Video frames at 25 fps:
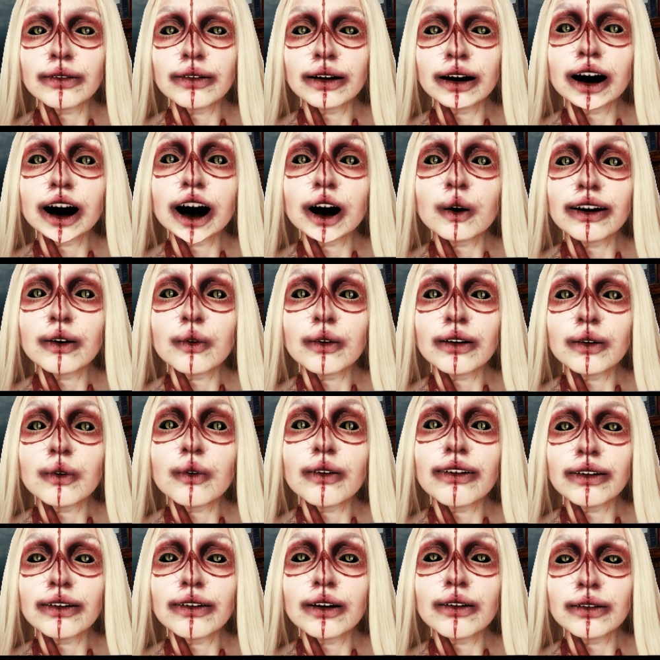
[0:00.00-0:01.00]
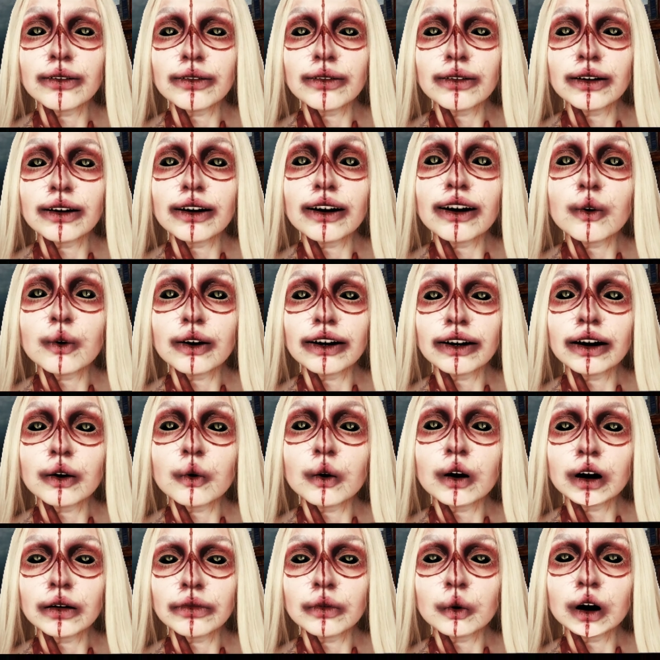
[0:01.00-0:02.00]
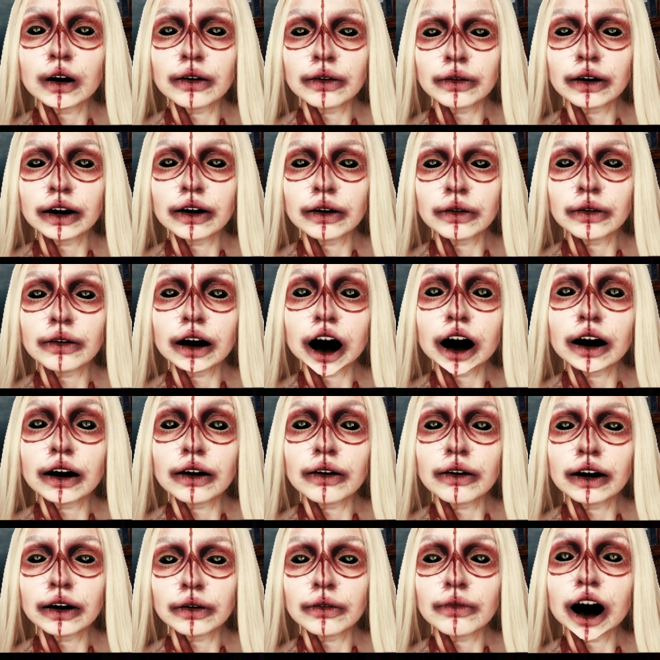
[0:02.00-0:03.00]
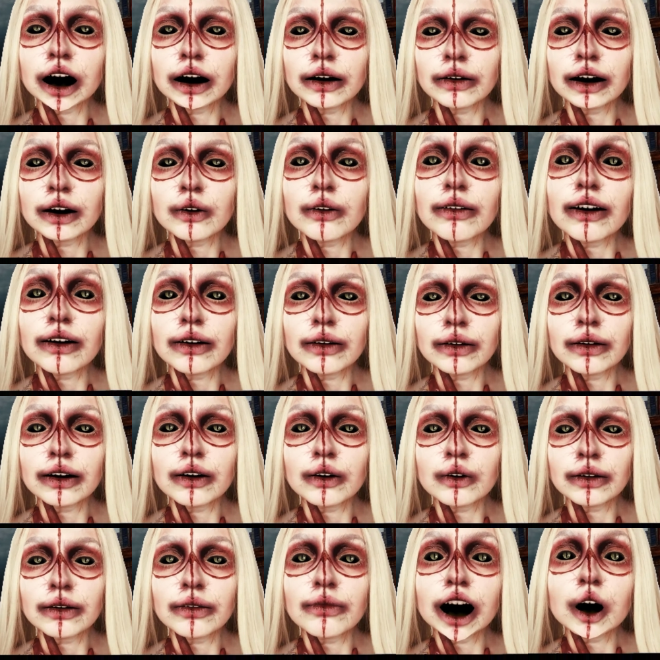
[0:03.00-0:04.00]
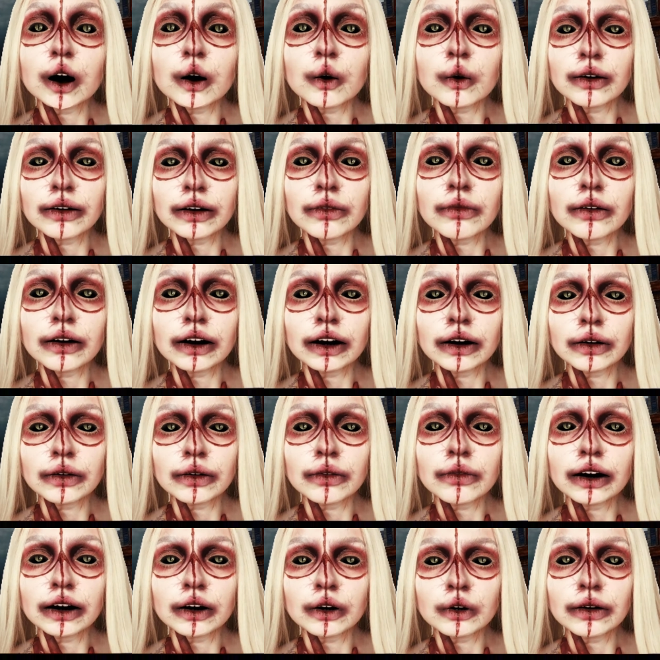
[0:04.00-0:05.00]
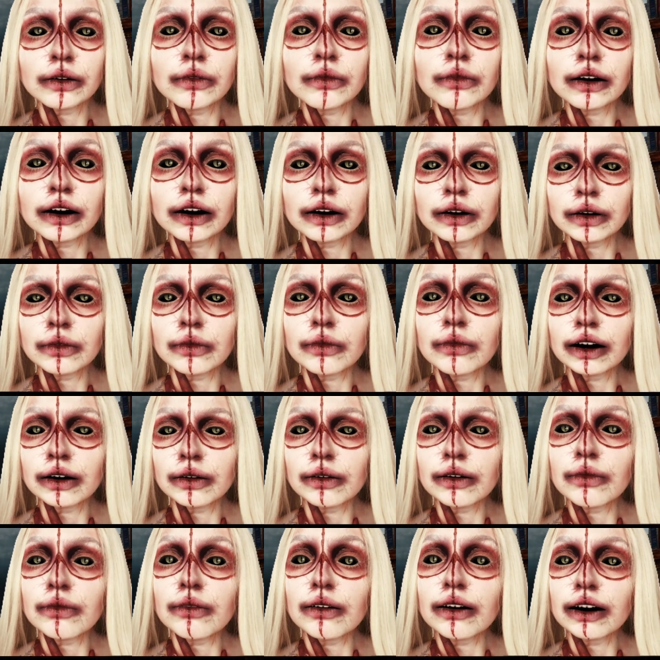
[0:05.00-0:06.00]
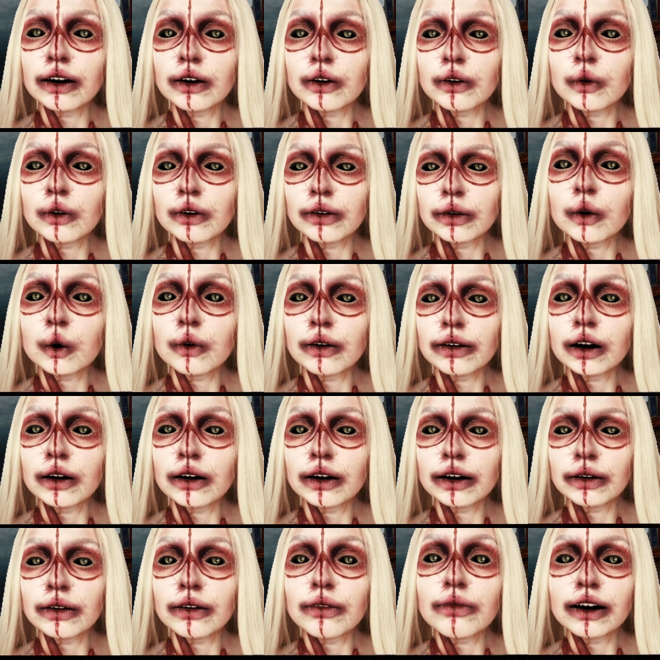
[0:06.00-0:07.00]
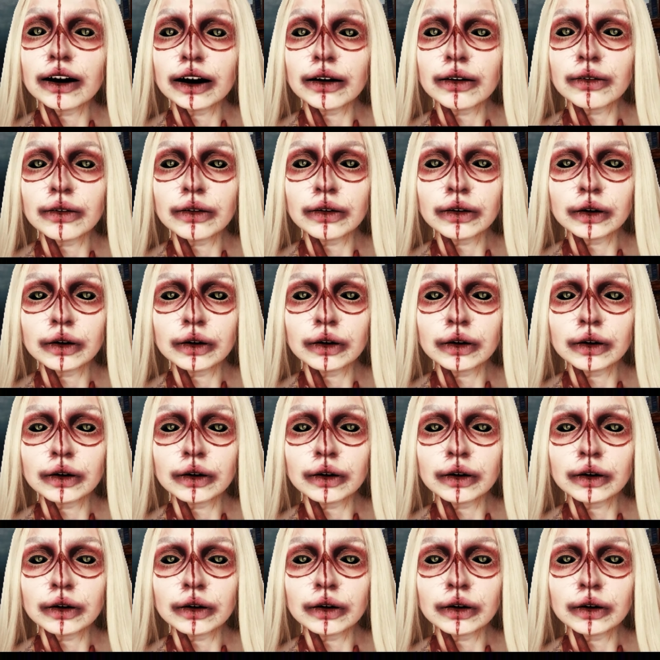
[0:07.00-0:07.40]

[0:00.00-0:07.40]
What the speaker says: When we were older, I was the one who would pick Mom up off the bathroom floor again, and Annie would put her to bed,